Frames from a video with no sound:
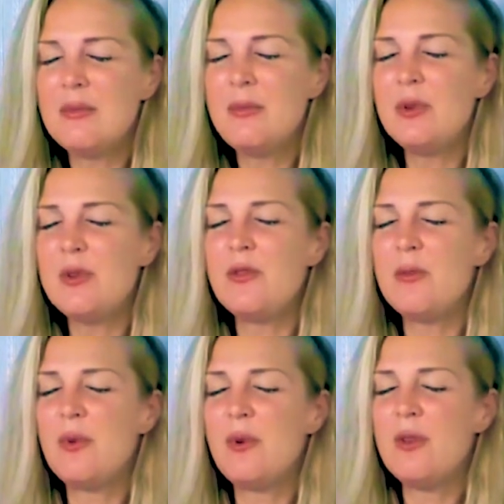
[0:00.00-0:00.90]
that
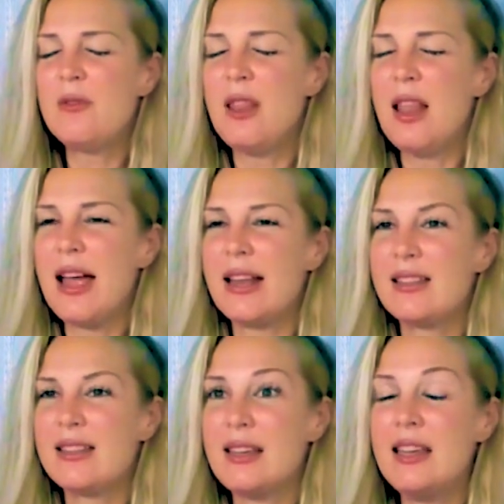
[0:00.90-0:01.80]
beautiful ball of light